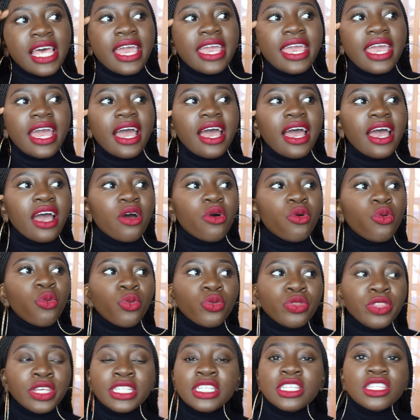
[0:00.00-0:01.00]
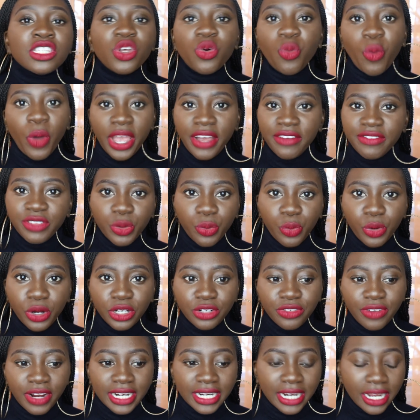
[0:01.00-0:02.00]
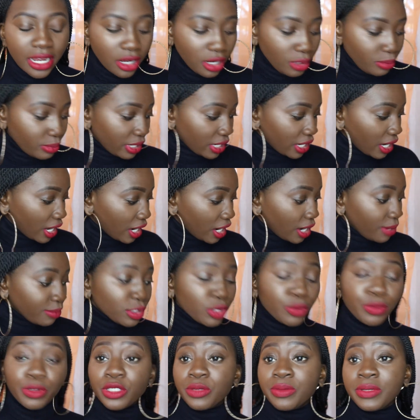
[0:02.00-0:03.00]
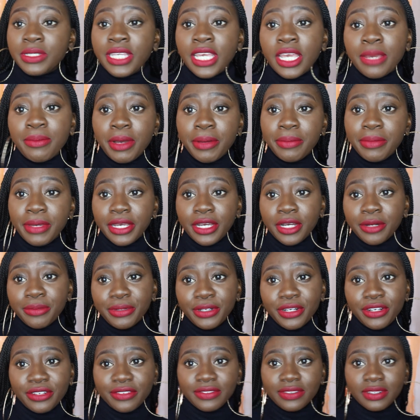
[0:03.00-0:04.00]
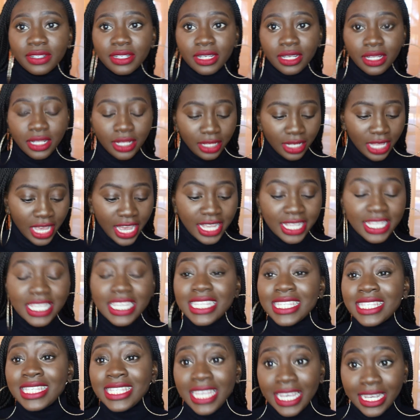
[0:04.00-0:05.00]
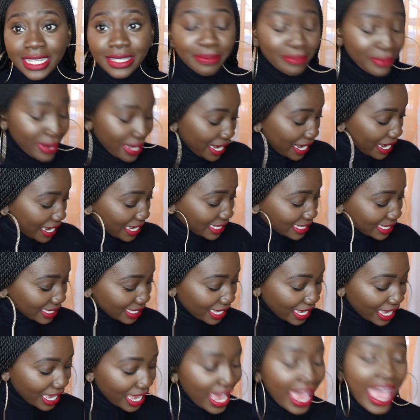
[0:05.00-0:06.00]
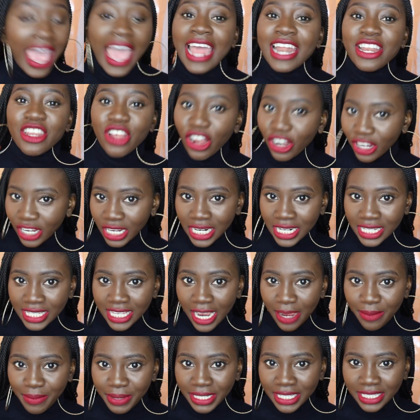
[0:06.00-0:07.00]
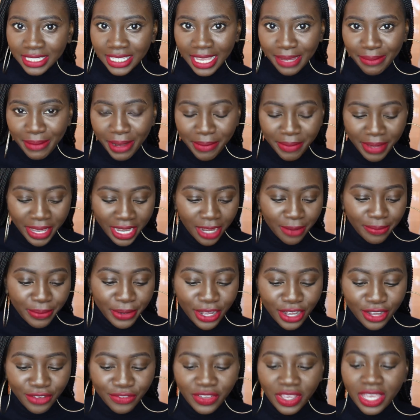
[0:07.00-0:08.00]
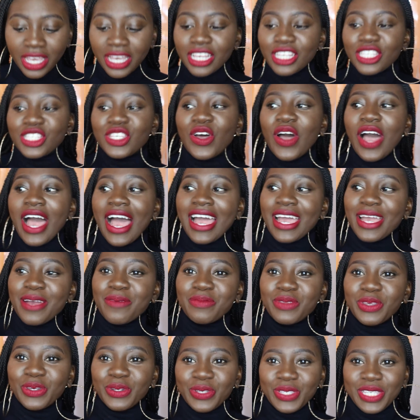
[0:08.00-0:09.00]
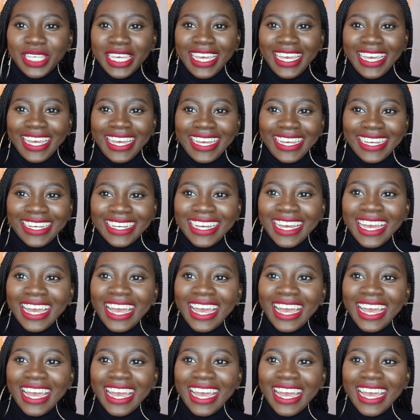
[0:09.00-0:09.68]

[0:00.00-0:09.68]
like this is the way of the world right now oh my god I'm supposed to be taking my makeup off it is six minutes and y'all couldn't tell me to take my makeup off so I am using